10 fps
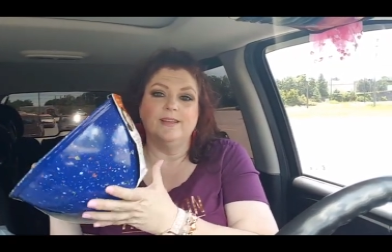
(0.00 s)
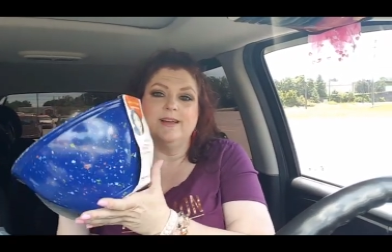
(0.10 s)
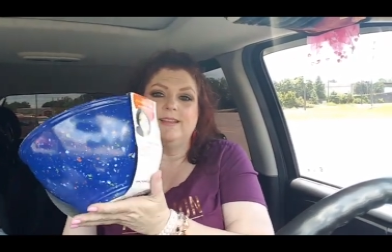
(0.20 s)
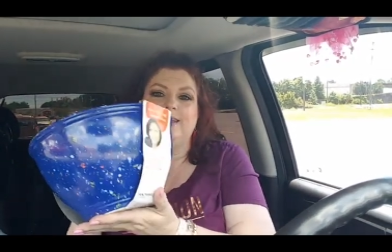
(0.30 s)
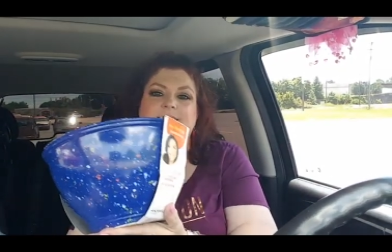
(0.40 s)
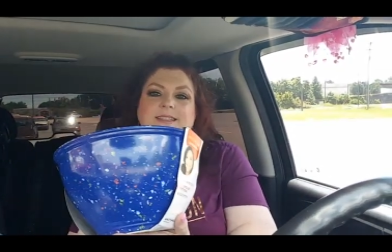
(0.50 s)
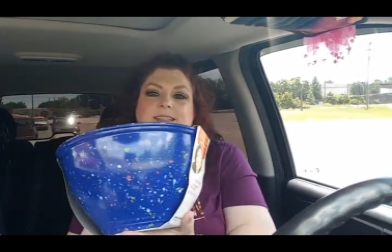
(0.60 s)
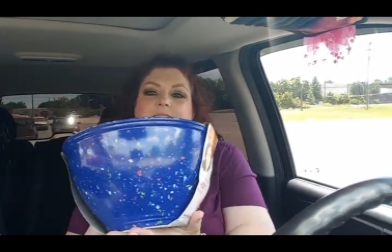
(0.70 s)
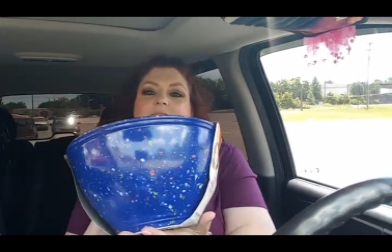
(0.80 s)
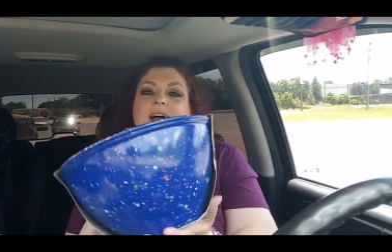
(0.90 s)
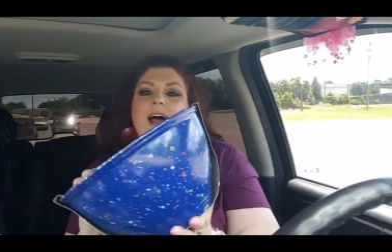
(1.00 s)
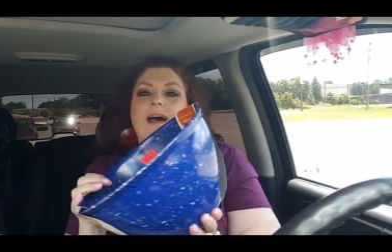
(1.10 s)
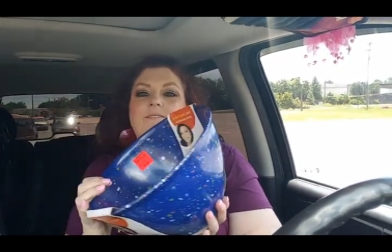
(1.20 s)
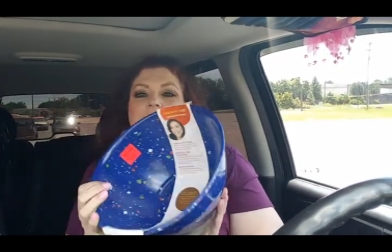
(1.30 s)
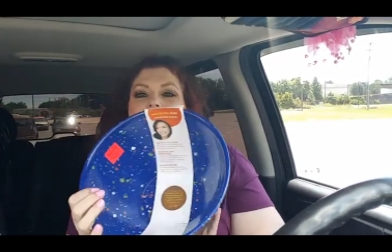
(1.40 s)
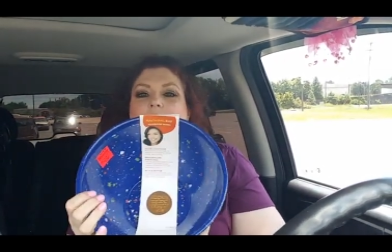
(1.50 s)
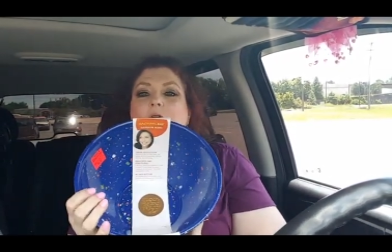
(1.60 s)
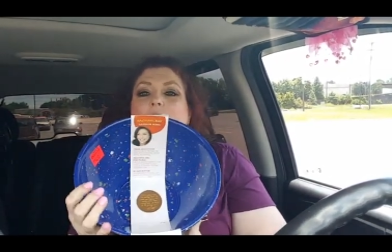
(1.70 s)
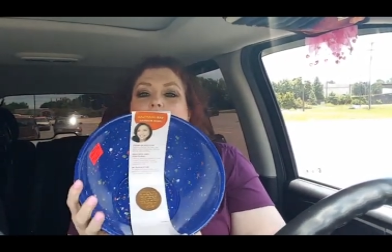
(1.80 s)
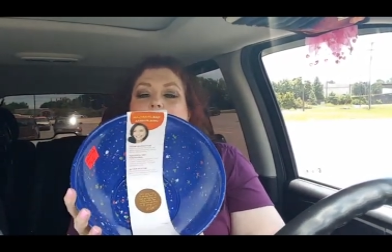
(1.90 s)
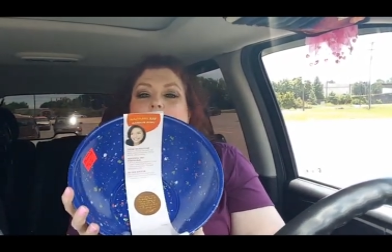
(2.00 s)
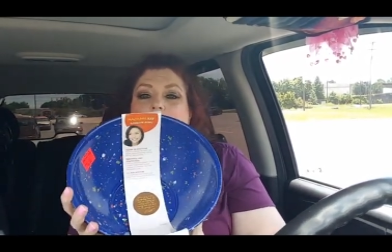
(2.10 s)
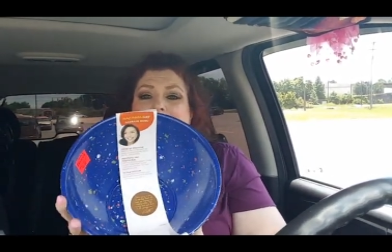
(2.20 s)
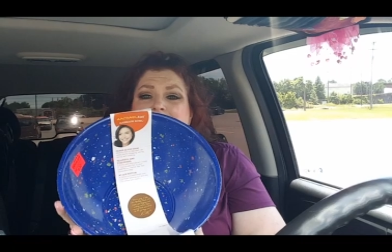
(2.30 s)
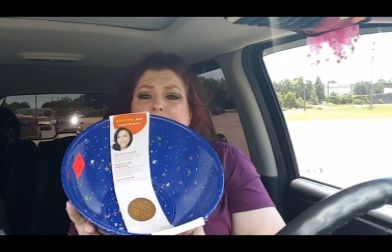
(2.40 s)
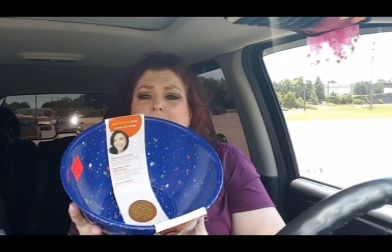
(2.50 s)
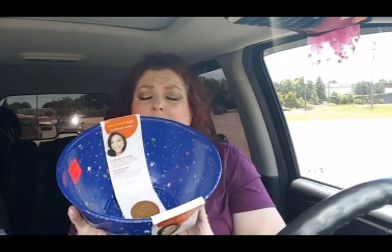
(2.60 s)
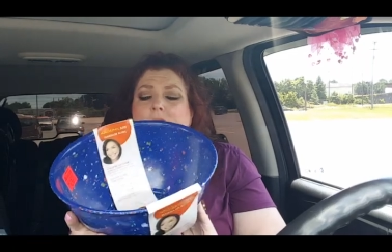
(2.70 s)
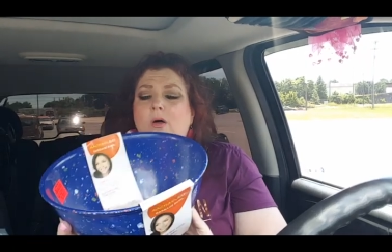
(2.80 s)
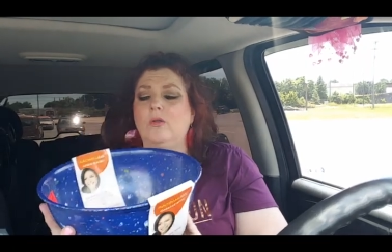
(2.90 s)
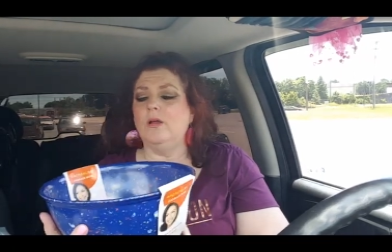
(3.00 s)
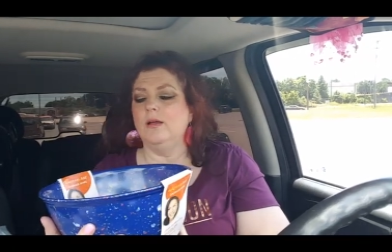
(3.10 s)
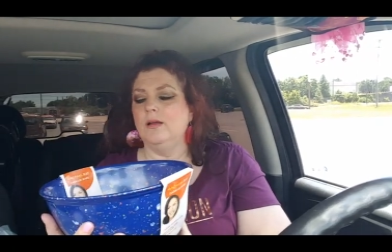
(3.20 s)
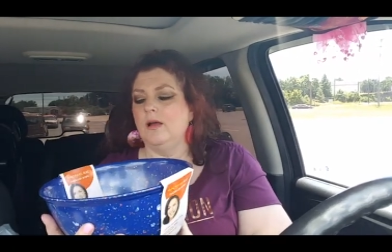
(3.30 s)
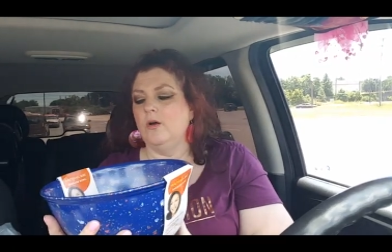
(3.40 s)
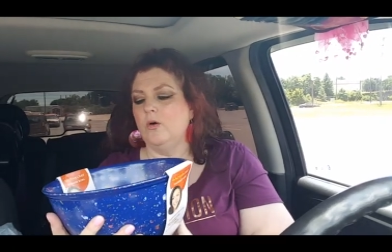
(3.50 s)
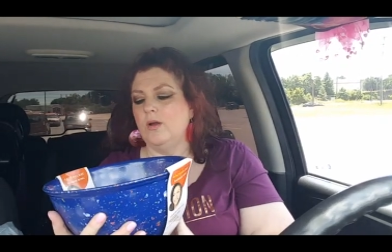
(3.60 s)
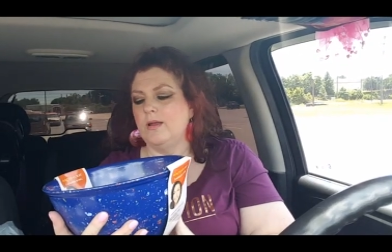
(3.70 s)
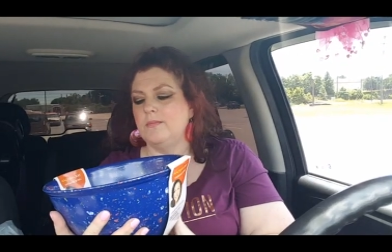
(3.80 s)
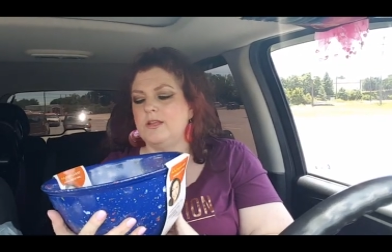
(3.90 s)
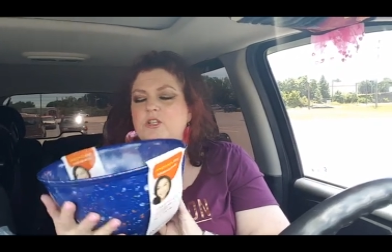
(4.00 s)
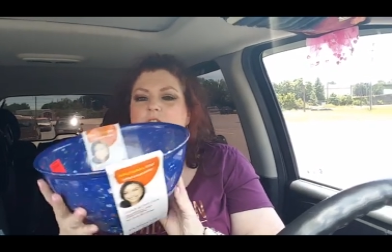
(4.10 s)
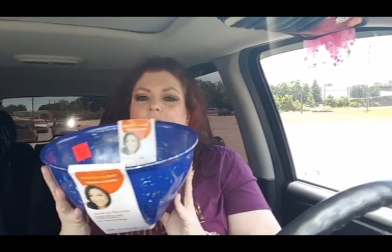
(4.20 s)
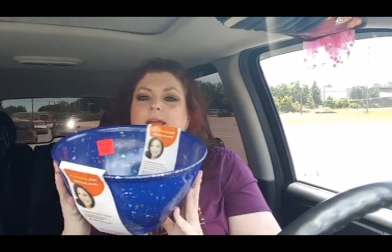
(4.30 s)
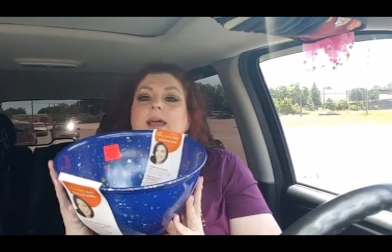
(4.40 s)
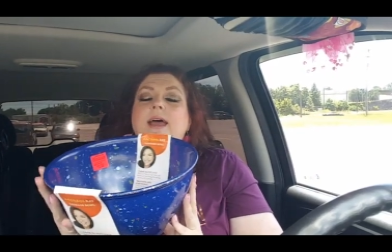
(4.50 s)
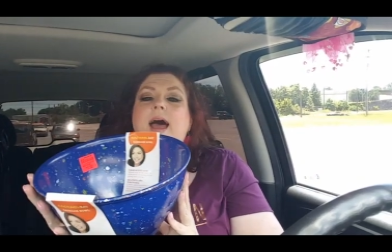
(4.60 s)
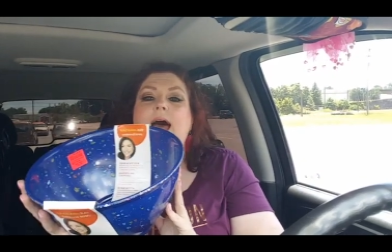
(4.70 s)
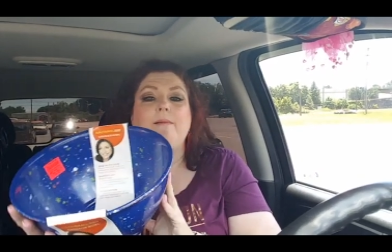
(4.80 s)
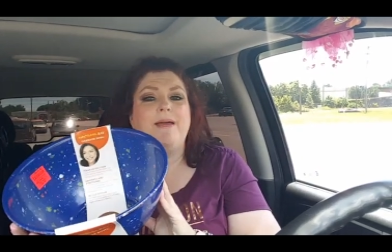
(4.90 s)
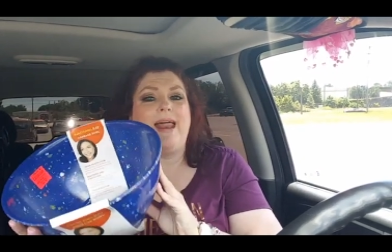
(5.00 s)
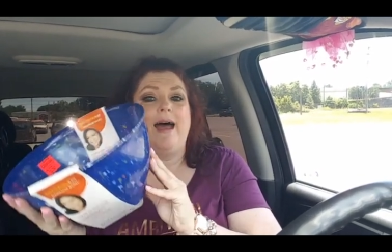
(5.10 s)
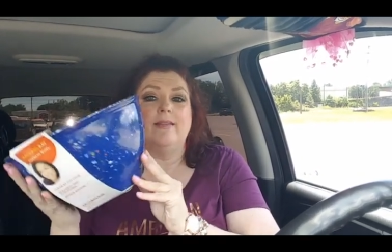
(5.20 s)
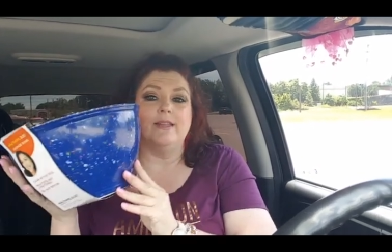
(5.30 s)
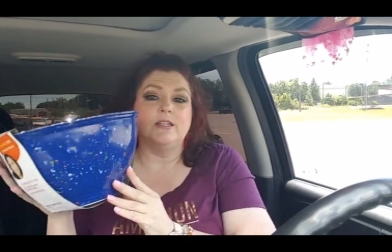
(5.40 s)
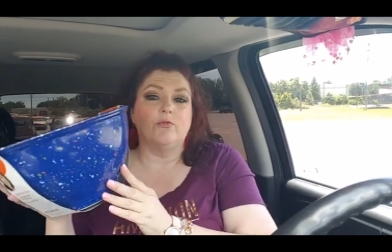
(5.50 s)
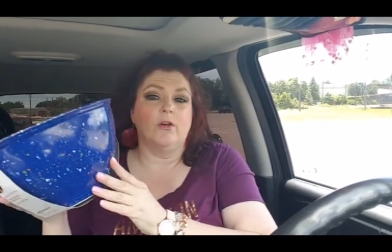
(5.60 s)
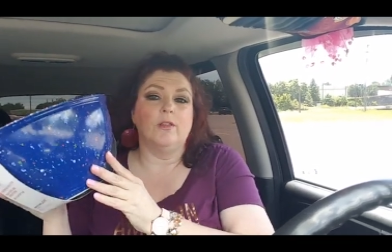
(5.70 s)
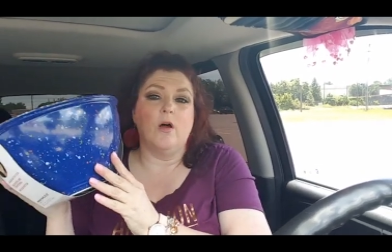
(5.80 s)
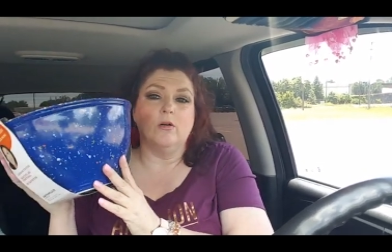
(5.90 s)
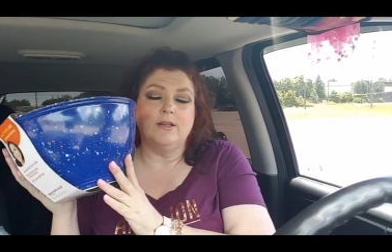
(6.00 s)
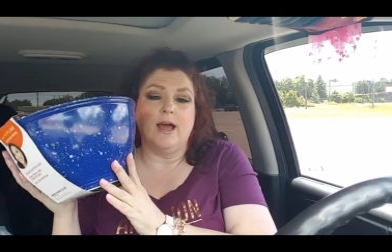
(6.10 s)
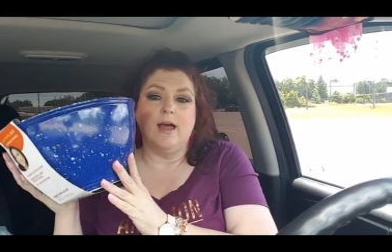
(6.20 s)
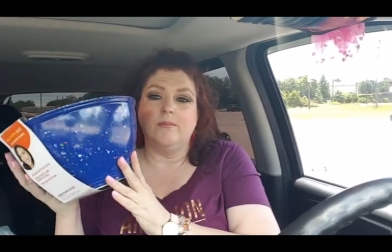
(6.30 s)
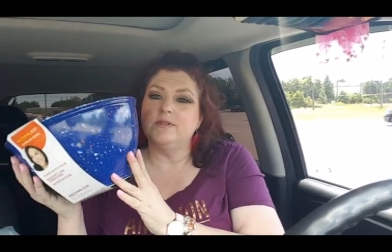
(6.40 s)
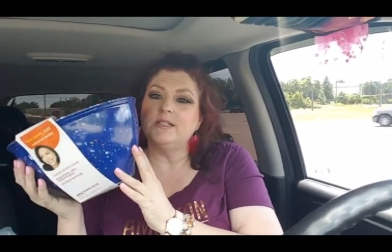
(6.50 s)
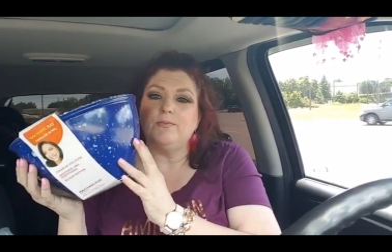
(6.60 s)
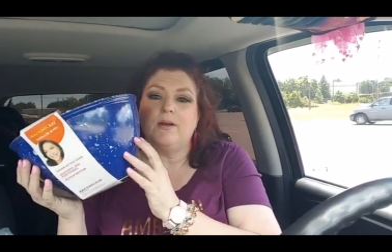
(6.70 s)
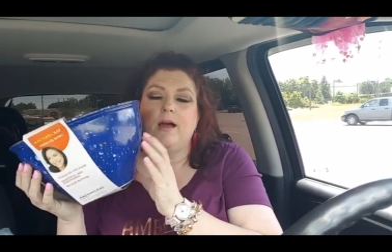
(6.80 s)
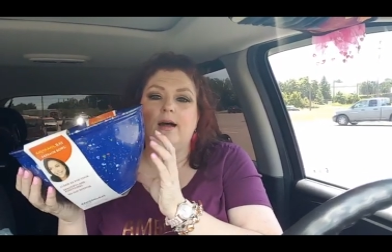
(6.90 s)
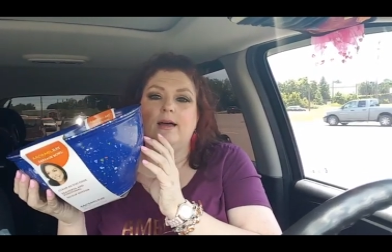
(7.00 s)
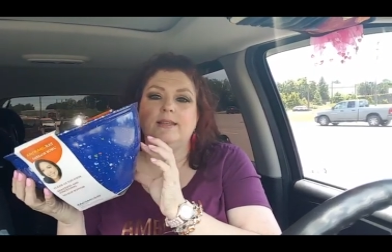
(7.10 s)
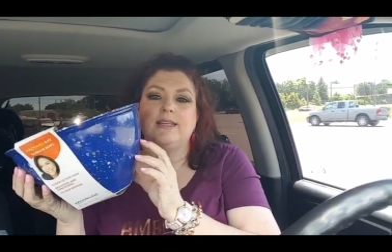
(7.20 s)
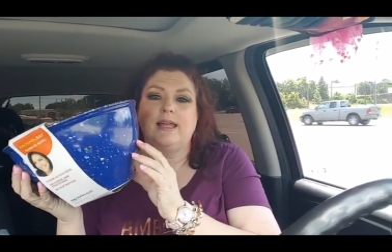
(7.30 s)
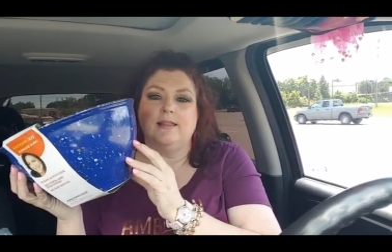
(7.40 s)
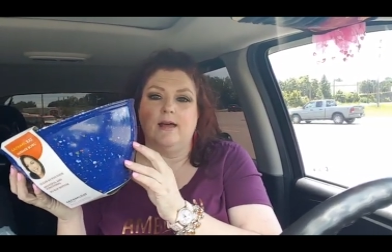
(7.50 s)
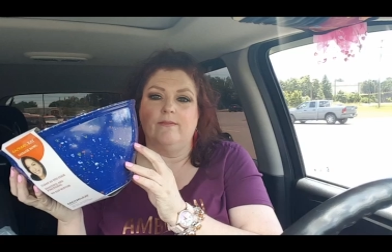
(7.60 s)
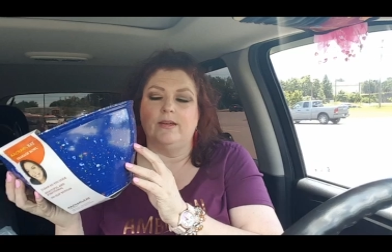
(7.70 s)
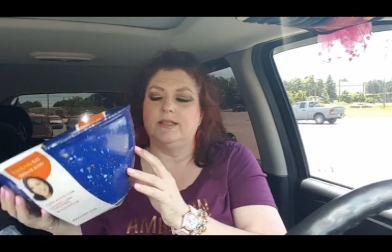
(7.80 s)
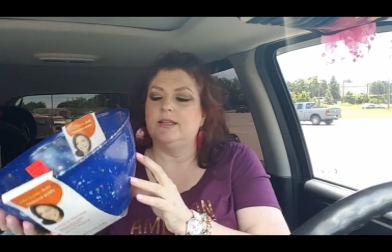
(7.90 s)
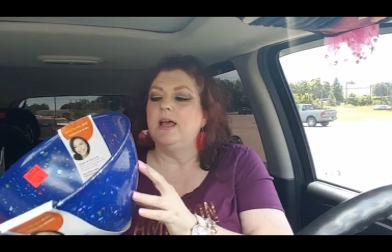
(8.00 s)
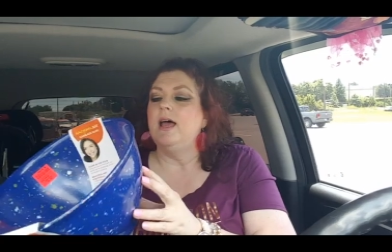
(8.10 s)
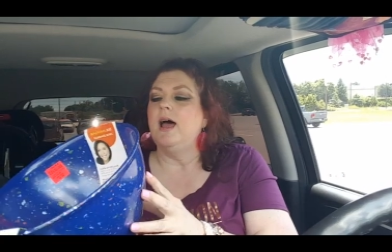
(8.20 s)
Look at this. I found her garbage bowl. OMG. I've been eyeing this for a long time just because I love it.